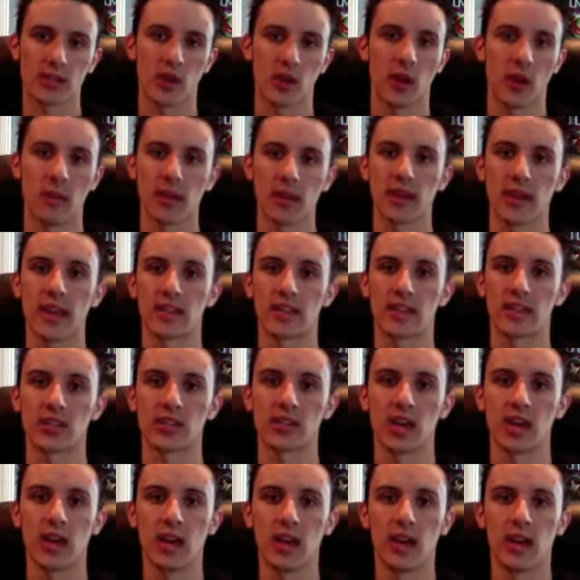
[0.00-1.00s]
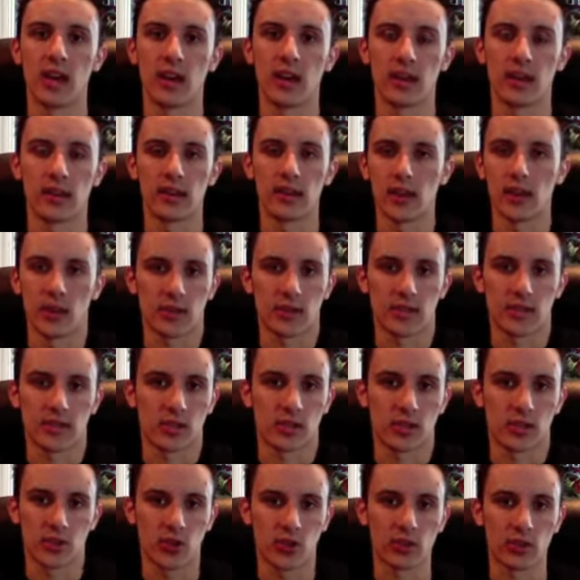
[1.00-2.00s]
I mean, it's
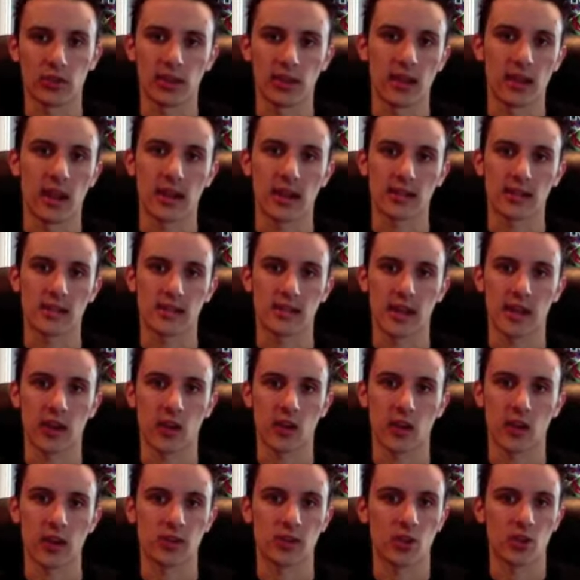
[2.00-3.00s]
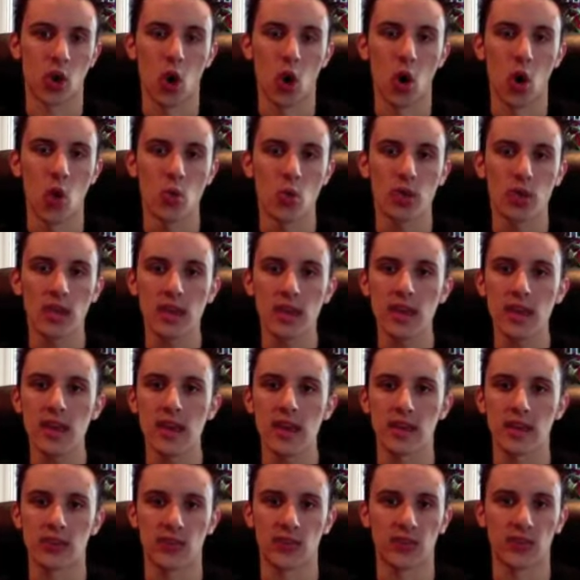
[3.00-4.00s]
certainly not scary. It's hokey,
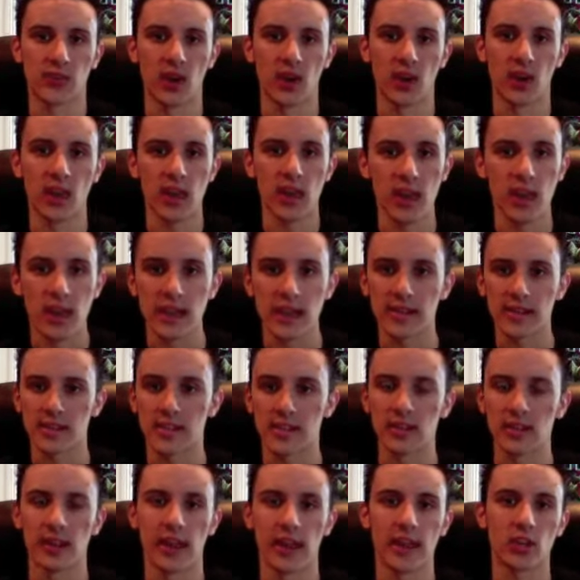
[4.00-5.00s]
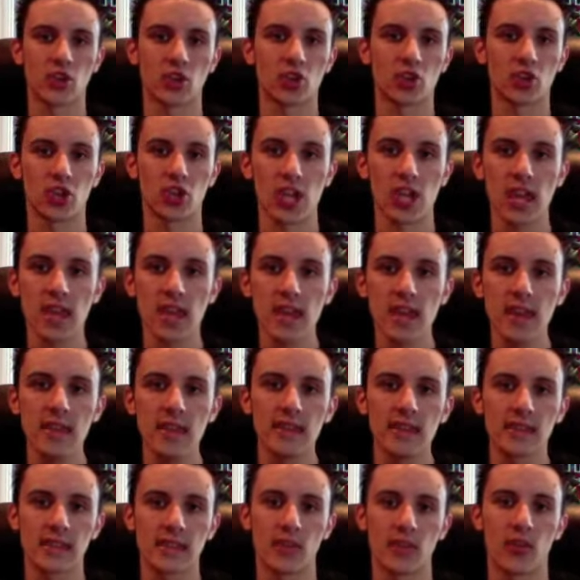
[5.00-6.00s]
it's funny, it's like
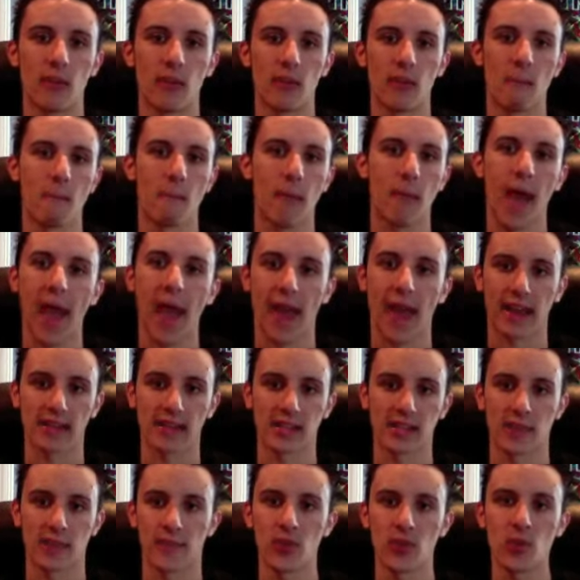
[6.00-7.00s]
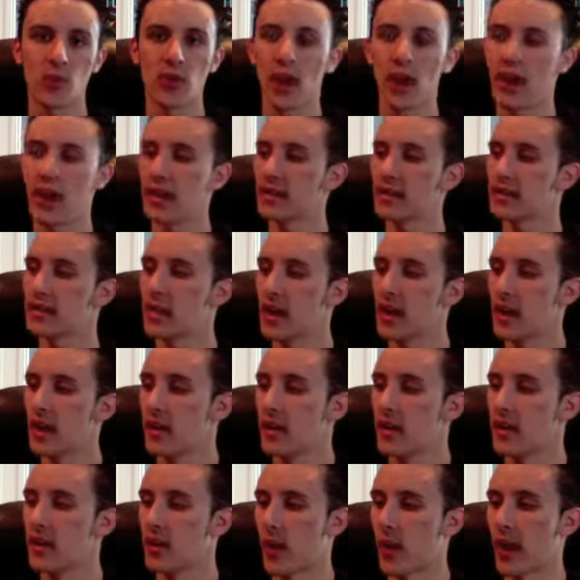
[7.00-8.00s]
cheese to the max. If you guys
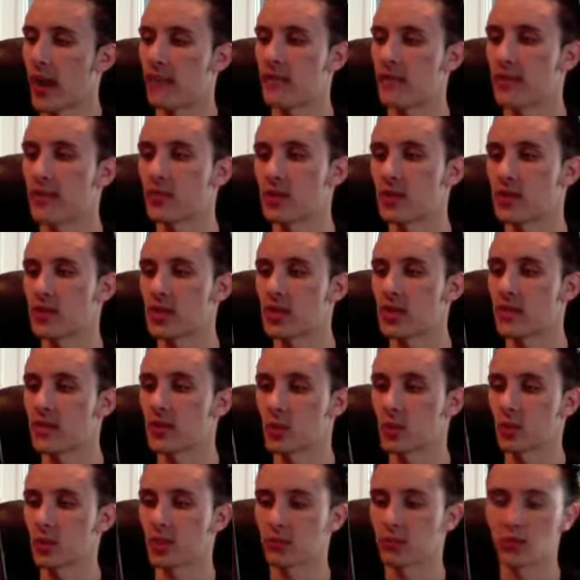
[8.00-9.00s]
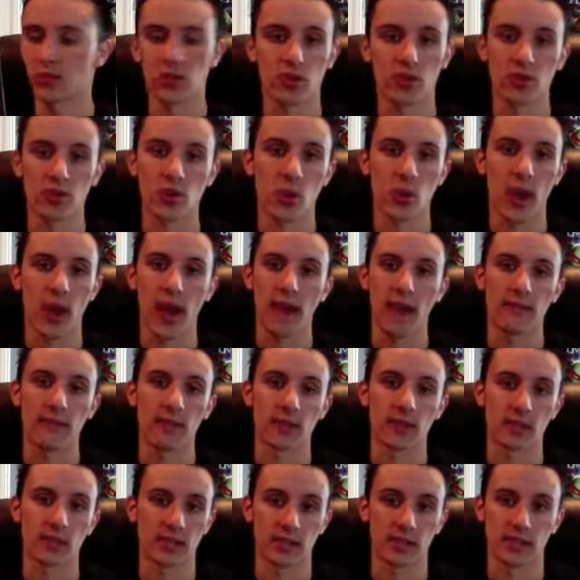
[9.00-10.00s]
have never seen this, which I'm sure you haven't
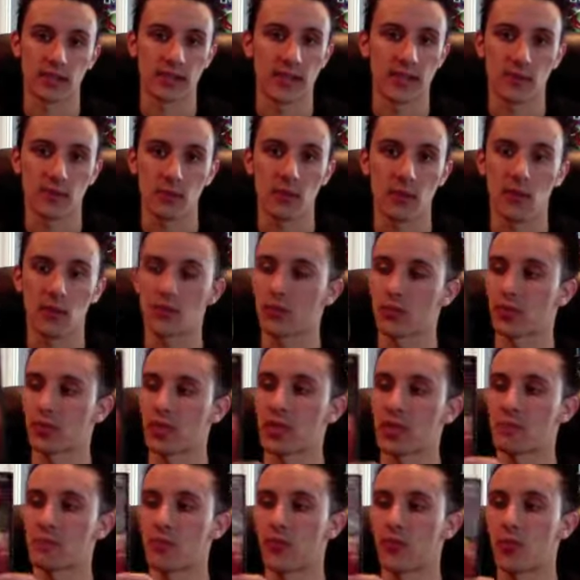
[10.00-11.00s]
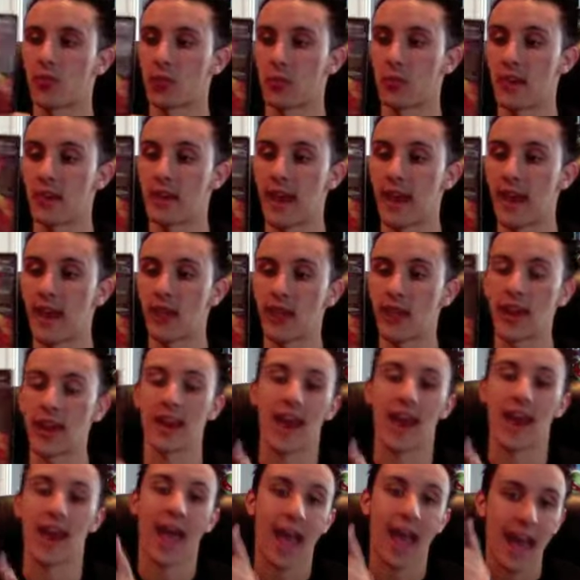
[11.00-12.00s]
because it's never been released before, but now that it
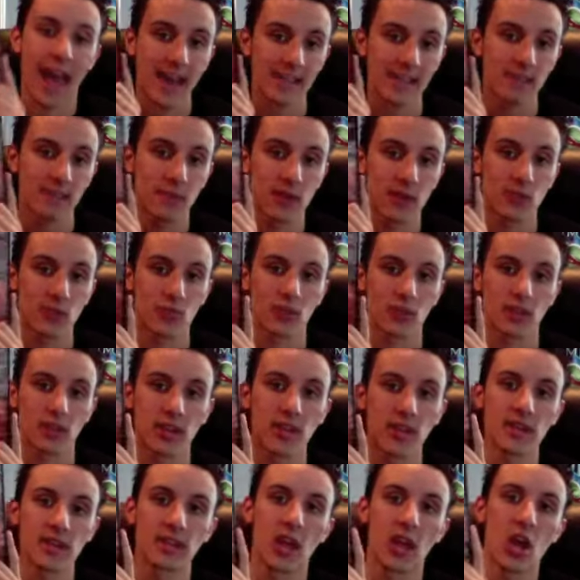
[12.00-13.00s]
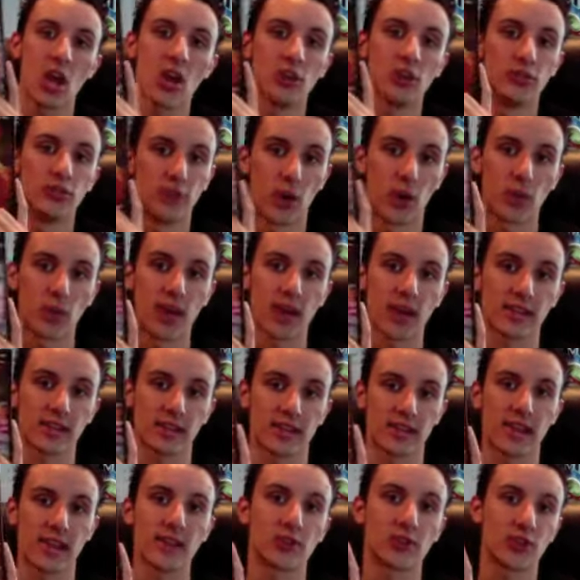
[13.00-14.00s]
has been released, don't
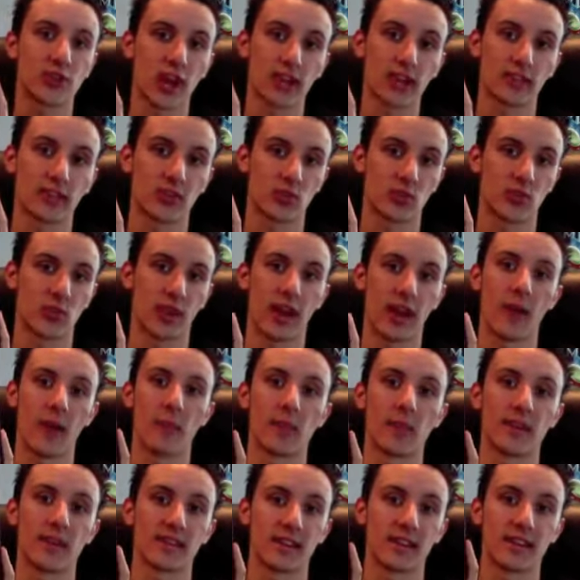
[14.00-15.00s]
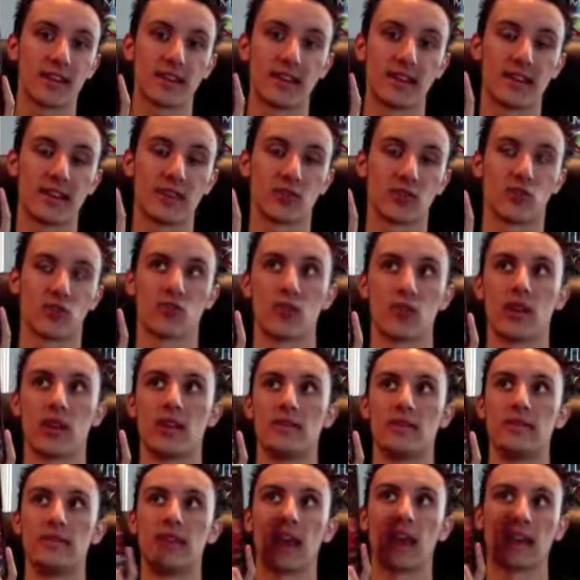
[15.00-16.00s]
hesitate, check this one out because it is
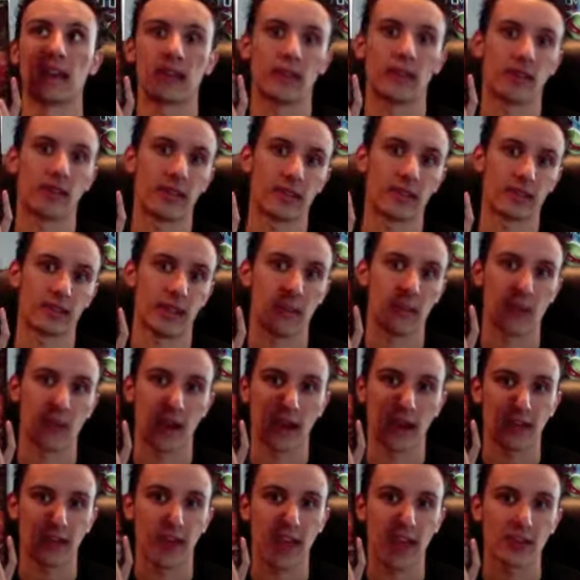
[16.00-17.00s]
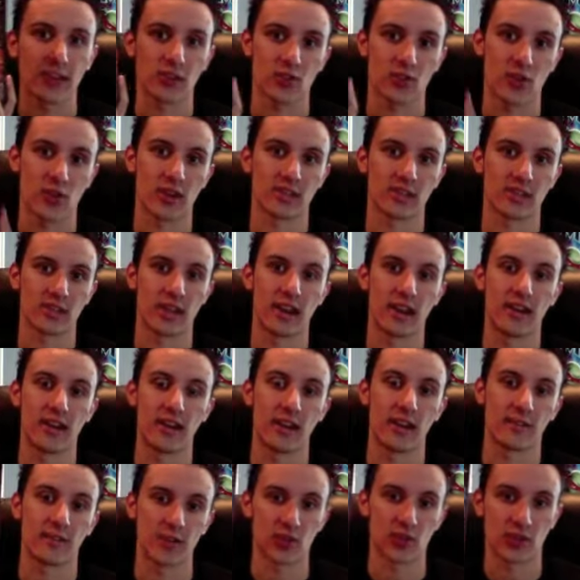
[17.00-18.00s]
ridiculous. I mean, I can't stress that
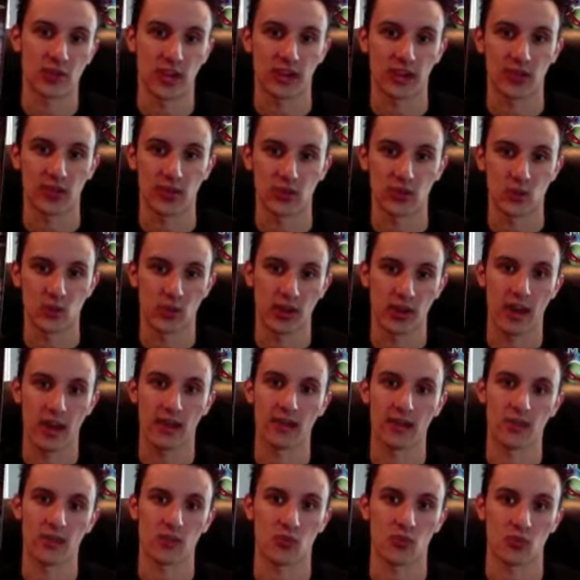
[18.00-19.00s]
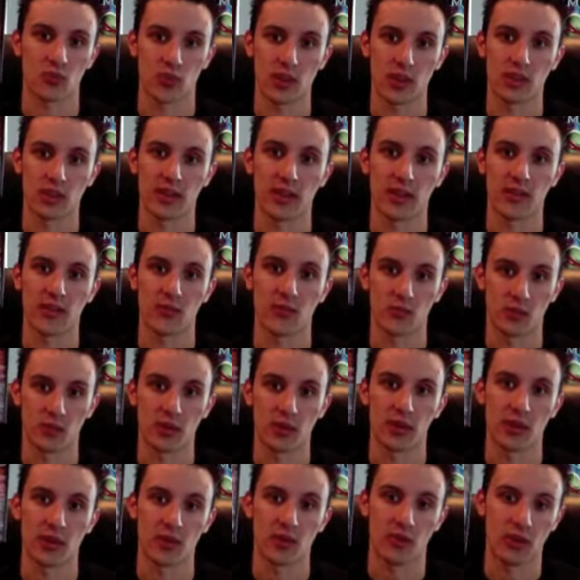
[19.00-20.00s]
enough to check this one out. It's really,
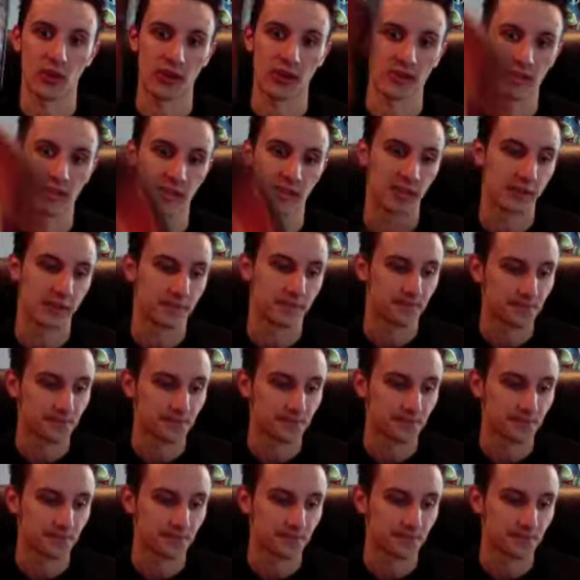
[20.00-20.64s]
really crazy.